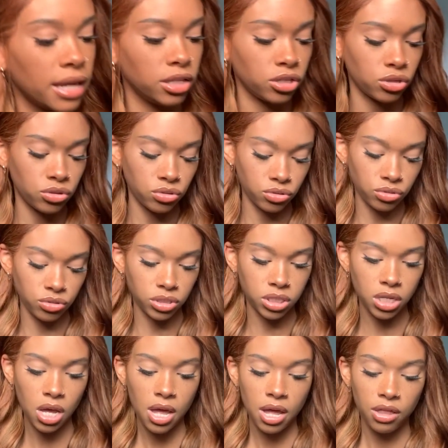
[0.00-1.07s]

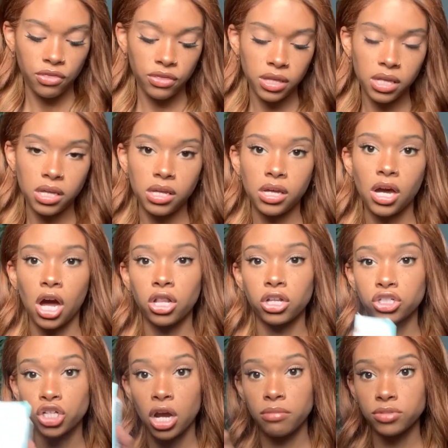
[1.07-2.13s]
used the Color
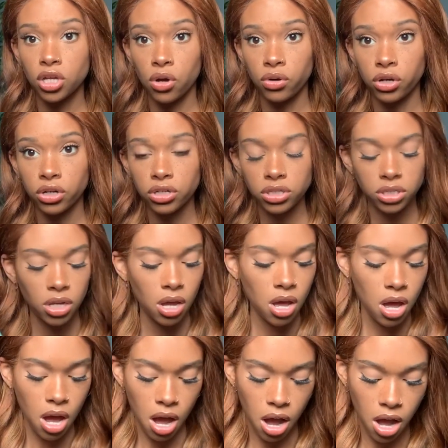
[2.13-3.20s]
Charm toners
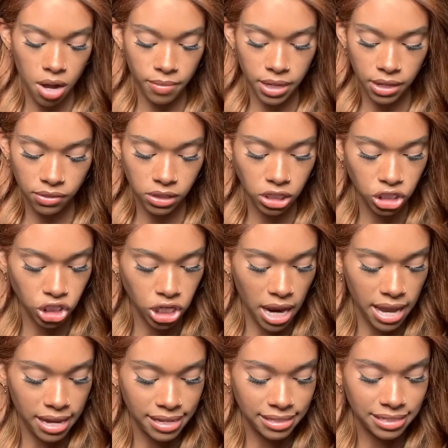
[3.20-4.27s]
um, in the
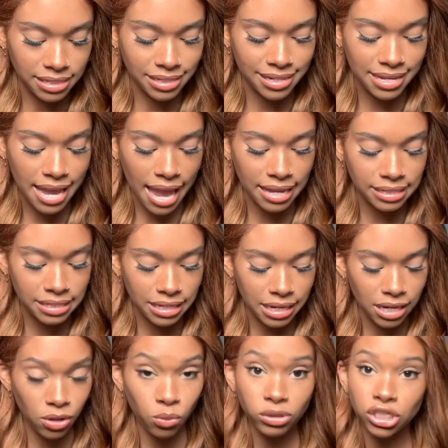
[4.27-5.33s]
shades T
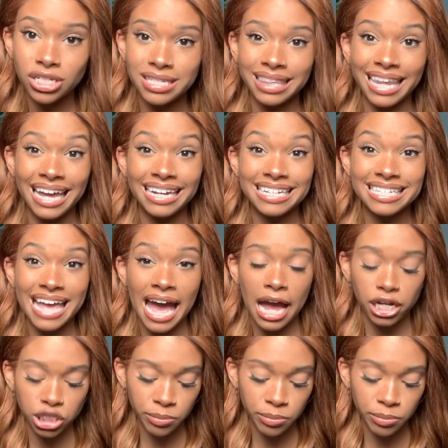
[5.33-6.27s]
eighteen, which is lightest ash